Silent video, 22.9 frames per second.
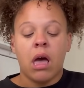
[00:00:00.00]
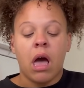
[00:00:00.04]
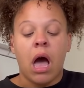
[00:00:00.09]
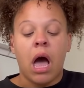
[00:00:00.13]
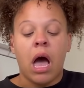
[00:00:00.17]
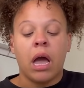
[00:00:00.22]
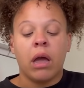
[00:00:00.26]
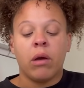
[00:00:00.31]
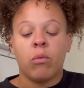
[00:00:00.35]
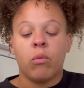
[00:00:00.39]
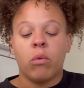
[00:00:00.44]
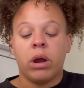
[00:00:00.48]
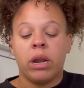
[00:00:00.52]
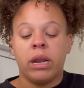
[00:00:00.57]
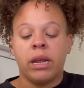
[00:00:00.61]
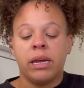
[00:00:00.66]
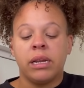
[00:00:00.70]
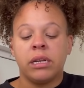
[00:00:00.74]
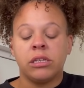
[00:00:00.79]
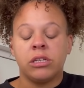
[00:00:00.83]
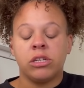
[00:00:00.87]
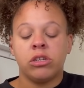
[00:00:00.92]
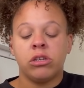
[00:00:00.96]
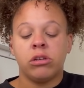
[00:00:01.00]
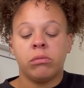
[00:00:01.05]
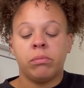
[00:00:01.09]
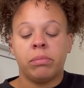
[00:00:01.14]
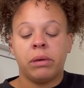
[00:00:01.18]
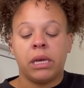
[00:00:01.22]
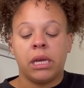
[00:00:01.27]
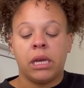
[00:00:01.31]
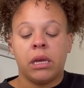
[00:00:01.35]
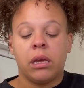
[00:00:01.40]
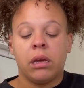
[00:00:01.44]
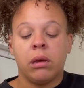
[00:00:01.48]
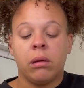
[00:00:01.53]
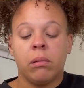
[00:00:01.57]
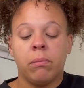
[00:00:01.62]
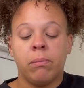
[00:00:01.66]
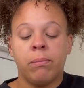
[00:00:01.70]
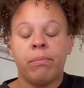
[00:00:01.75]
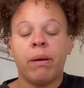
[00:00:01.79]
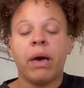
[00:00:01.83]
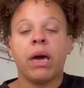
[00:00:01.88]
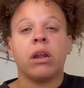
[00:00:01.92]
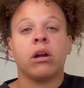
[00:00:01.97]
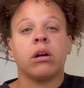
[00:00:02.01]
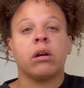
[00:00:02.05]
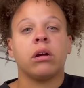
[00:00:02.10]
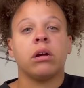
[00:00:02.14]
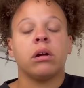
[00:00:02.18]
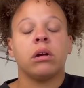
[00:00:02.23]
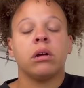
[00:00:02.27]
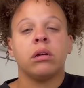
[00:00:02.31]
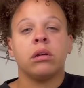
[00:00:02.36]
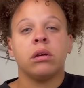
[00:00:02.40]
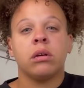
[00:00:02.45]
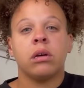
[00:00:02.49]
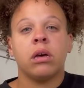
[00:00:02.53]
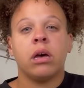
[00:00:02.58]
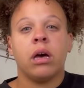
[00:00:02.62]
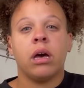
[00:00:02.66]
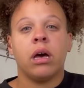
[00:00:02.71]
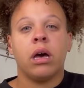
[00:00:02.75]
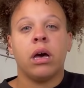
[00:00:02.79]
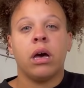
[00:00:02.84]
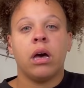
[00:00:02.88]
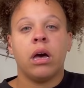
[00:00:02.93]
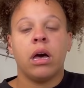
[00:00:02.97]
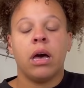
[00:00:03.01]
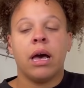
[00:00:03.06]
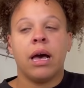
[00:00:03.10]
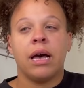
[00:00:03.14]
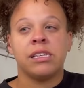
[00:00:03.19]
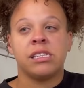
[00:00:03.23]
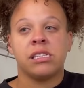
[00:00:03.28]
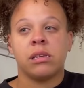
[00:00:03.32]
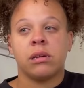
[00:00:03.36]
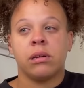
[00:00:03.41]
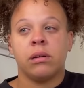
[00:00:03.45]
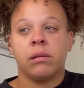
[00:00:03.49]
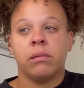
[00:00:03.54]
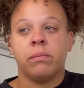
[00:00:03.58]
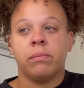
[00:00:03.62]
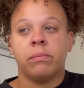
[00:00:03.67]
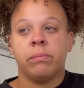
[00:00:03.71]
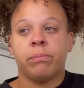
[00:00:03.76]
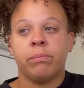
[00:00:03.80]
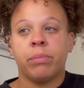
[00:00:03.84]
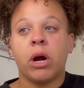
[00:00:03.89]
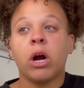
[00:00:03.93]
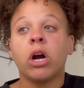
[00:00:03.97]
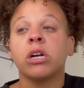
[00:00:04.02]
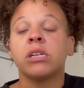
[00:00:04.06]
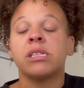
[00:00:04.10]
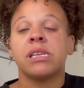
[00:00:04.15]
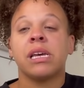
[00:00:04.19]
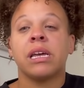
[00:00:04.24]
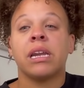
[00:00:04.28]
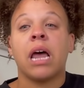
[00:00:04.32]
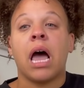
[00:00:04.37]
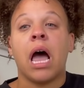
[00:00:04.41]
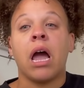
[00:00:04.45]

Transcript: I wanted to be better as a person.